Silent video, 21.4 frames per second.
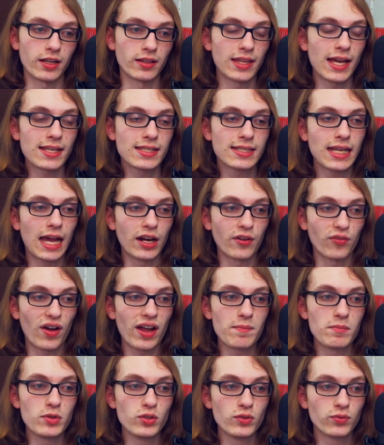That said, if I
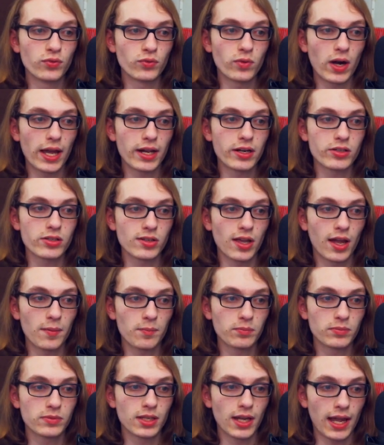move Riders up
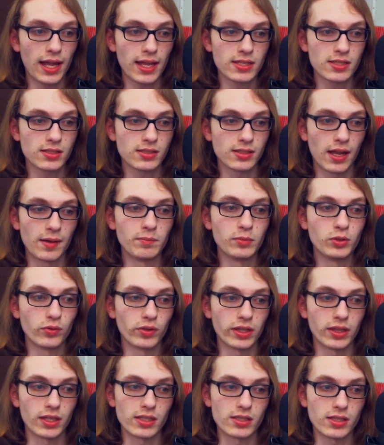to S, I'm
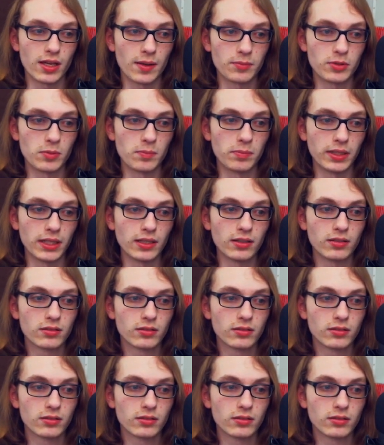moving this up to B.